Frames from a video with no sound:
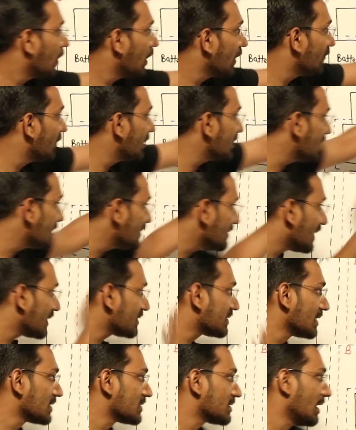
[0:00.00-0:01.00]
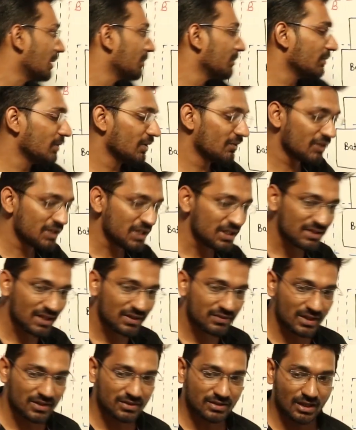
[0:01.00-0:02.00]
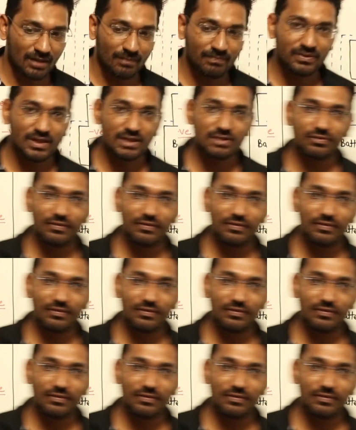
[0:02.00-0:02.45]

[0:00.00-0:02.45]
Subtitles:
within the system. Within the system, these